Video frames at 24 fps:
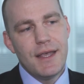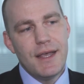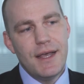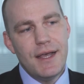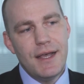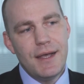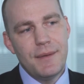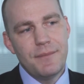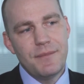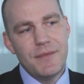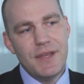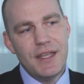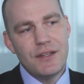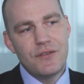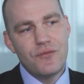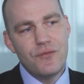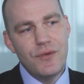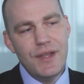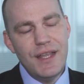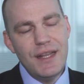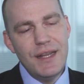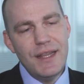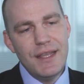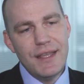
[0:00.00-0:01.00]
It
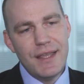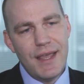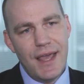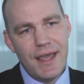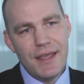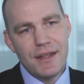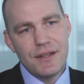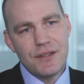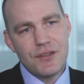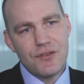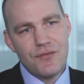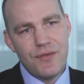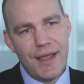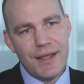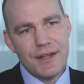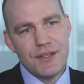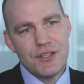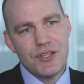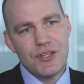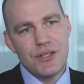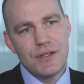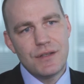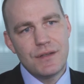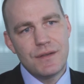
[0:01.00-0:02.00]
really gained
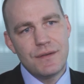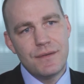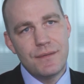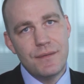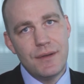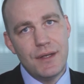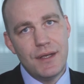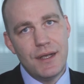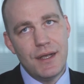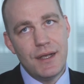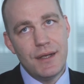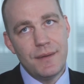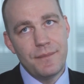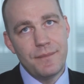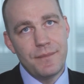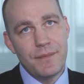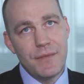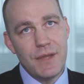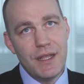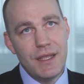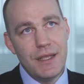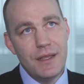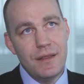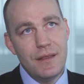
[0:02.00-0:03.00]
traction
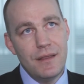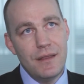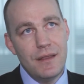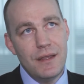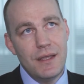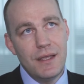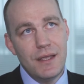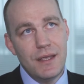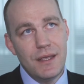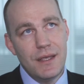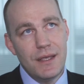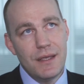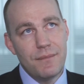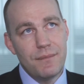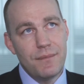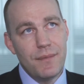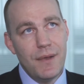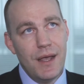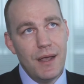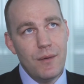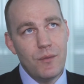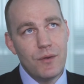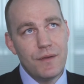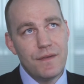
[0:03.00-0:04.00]
in the,
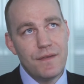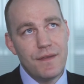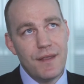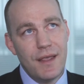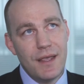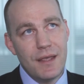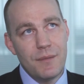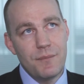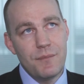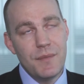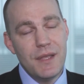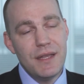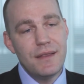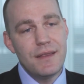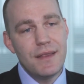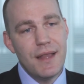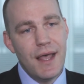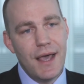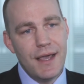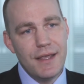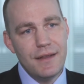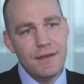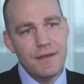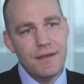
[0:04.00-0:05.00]
I would say,
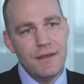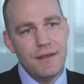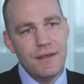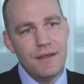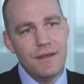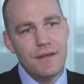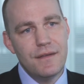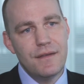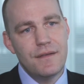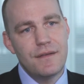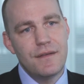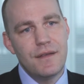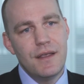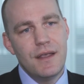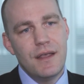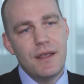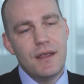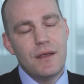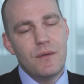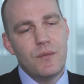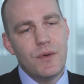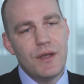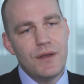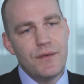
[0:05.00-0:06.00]
mid-90s,
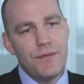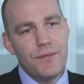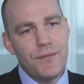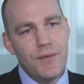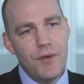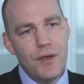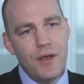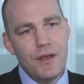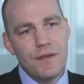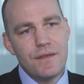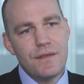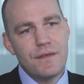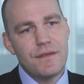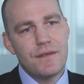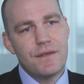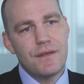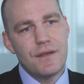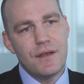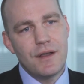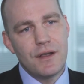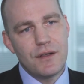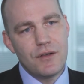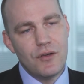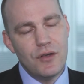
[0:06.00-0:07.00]
when first
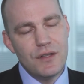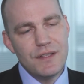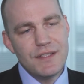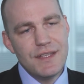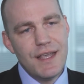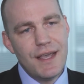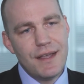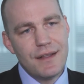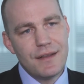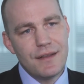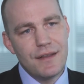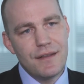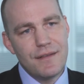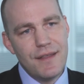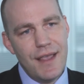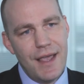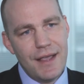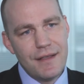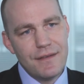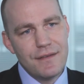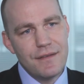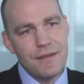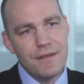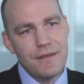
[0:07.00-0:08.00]
contactless
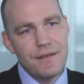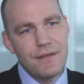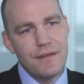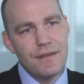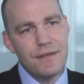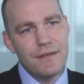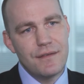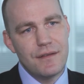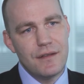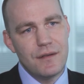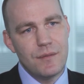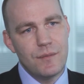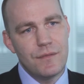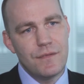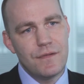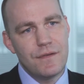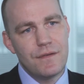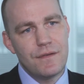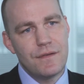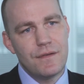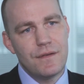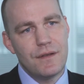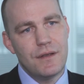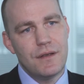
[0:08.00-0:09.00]
access
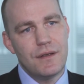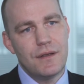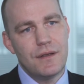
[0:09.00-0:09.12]
systems